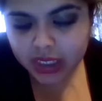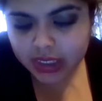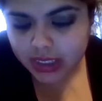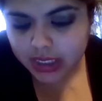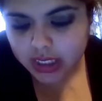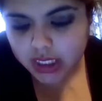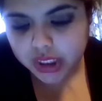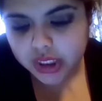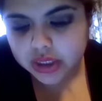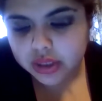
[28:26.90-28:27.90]
She just
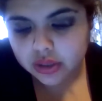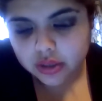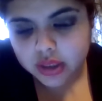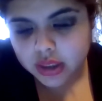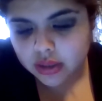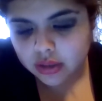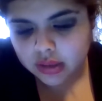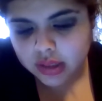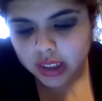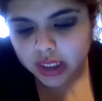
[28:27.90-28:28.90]
likes to start shit all
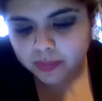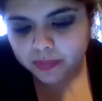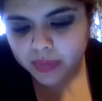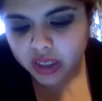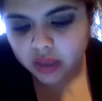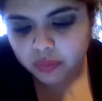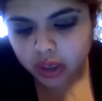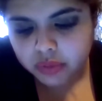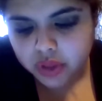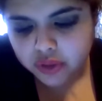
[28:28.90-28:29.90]
the time. Like I
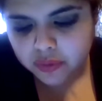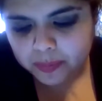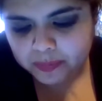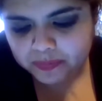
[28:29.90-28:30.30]
promise you.